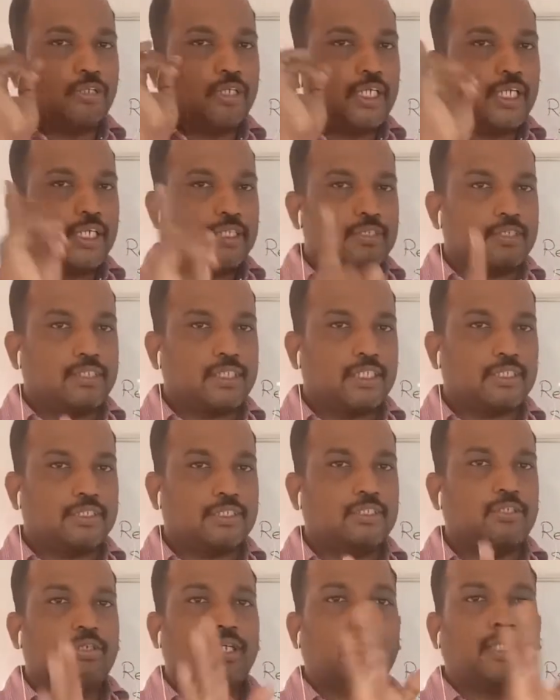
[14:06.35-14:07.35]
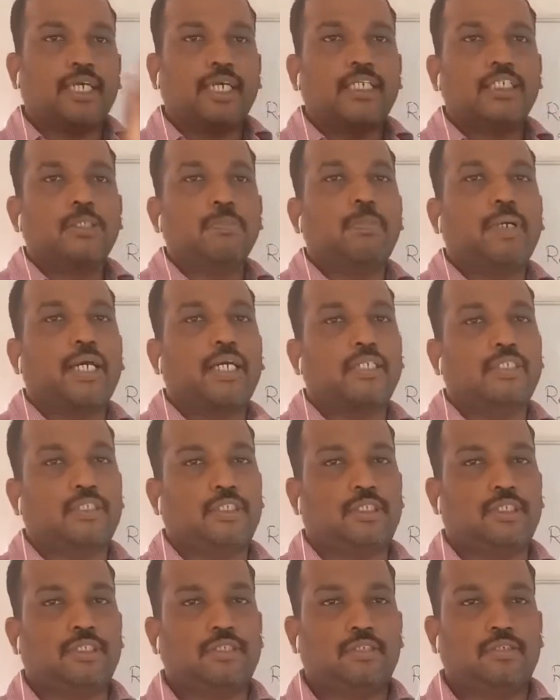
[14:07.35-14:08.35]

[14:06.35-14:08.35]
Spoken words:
get 6, your die is biased.